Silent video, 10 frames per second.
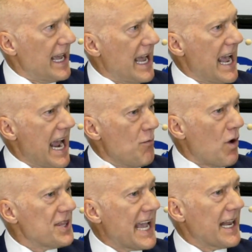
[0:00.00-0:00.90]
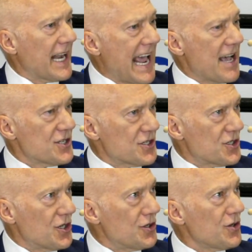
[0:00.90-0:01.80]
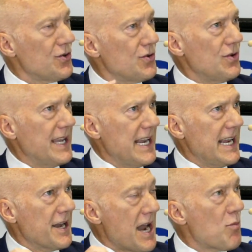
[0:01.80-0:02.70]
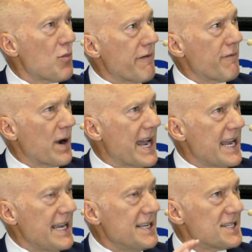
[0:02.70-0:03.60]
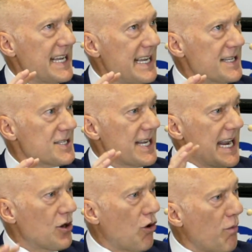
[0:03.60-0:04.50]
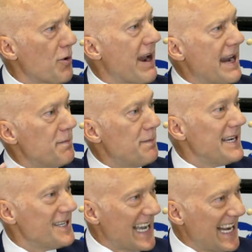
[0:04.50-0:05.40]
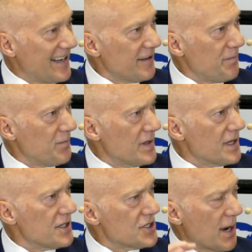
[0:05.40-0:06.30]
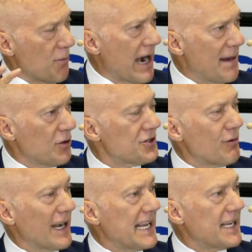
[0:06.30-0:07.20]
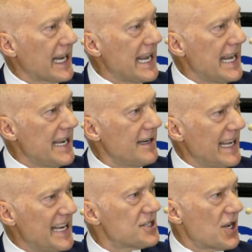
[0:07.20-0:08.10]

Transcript: And what that allows us to do in a number of ways is incorporate big data. So we're able to really glean insight